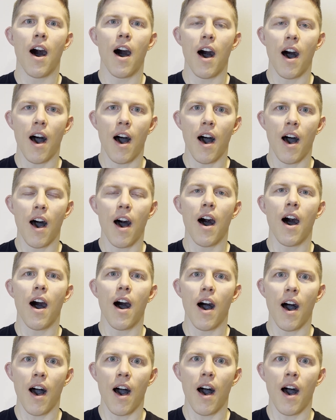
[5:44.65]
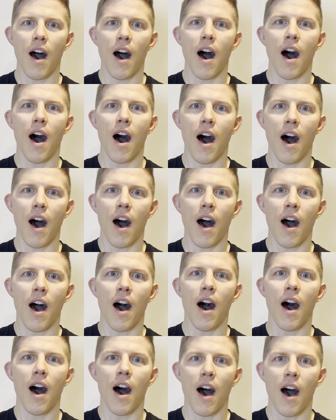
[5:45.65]
ah, ah,
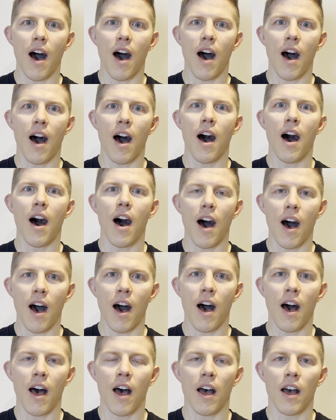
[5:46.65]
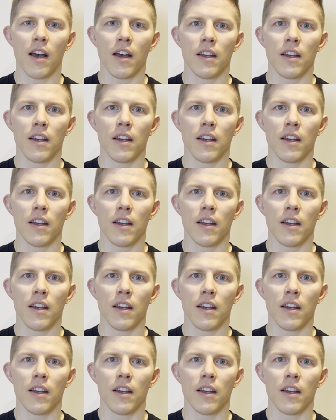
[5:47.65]
ah, ah, ah.